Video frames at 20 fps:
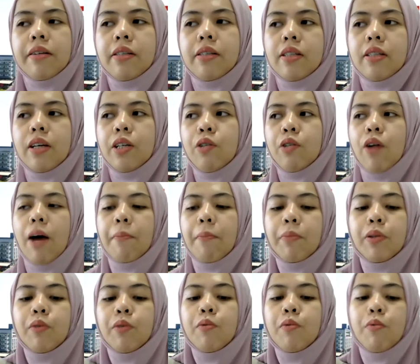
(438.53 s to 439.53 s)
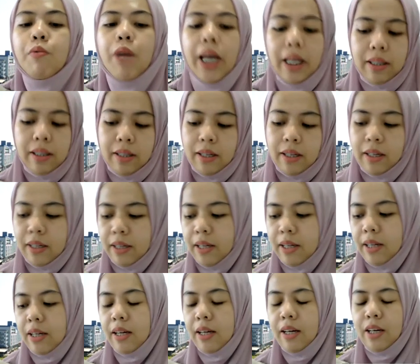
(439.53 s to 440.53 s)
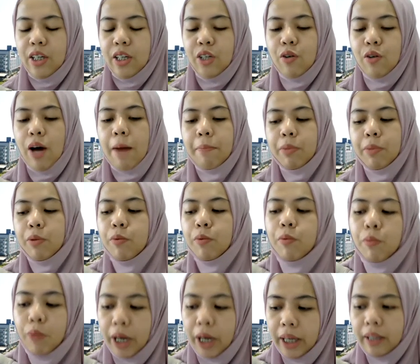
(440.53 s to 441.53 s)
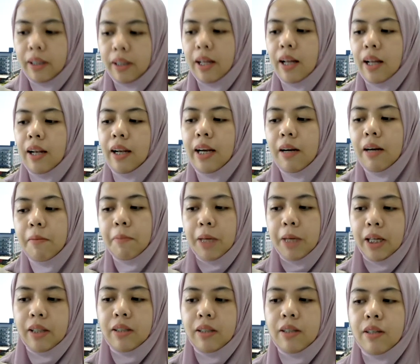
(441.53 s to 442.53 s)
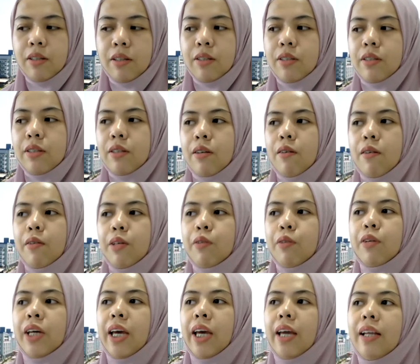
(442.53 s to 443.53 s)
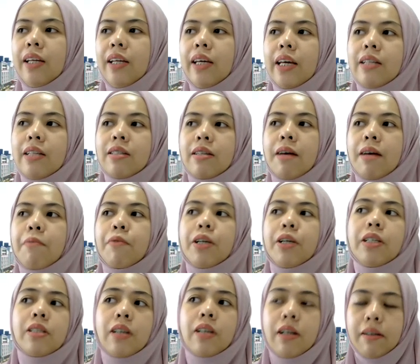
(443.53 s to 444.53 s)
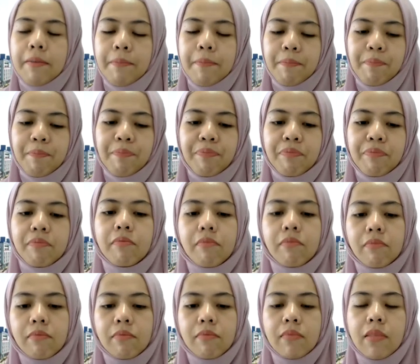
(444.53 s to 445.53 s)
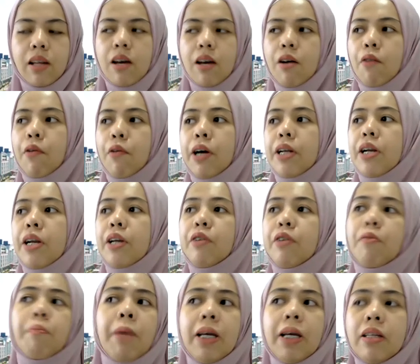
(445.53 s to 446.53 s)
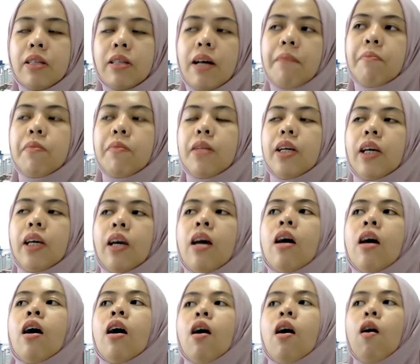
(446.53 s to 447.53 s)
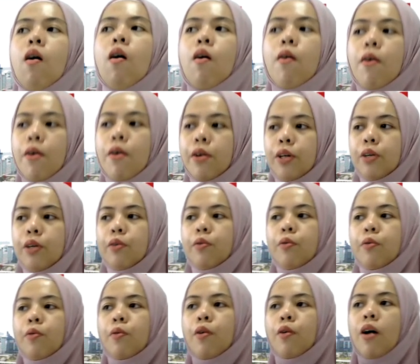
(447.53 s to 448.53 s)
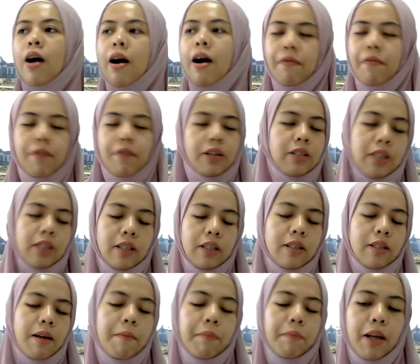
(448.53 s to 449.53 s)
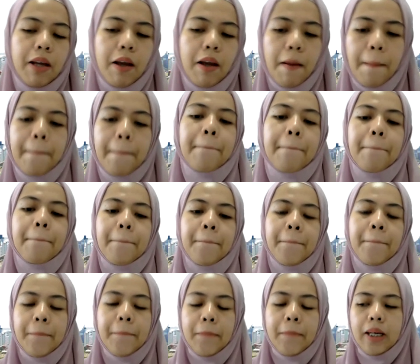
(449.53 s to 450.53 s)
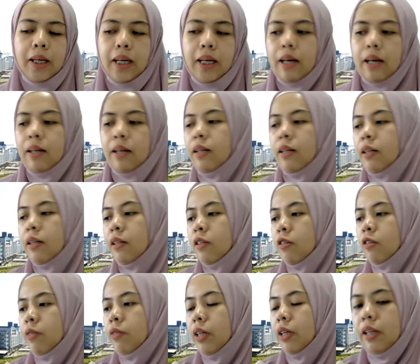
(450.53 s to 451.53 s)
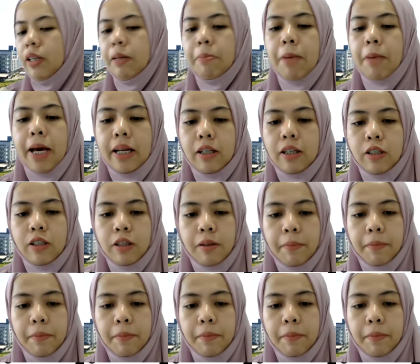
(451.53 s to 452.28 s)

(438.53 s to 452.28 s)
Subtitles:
So you have to wait. You have to wait a little bit so you can gain some result. Whether you pay something or you harvesting something, yeah, it depends.